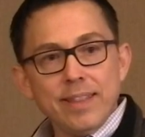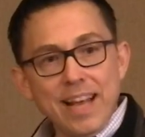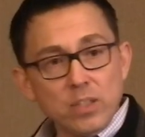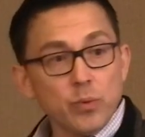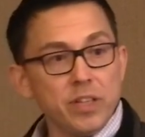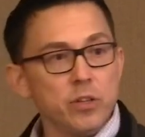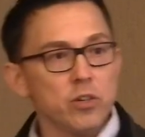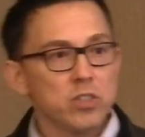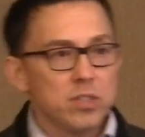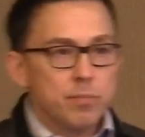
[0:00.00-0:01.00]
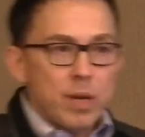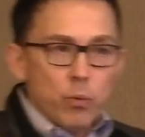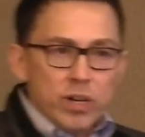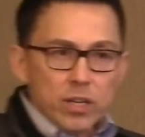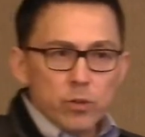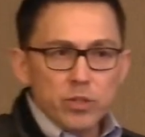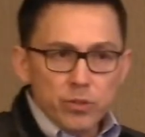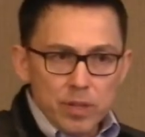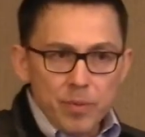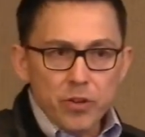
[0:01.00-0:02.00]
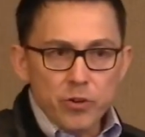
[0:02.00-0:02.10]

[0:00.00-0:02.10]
that's when the nurses might want to go do some of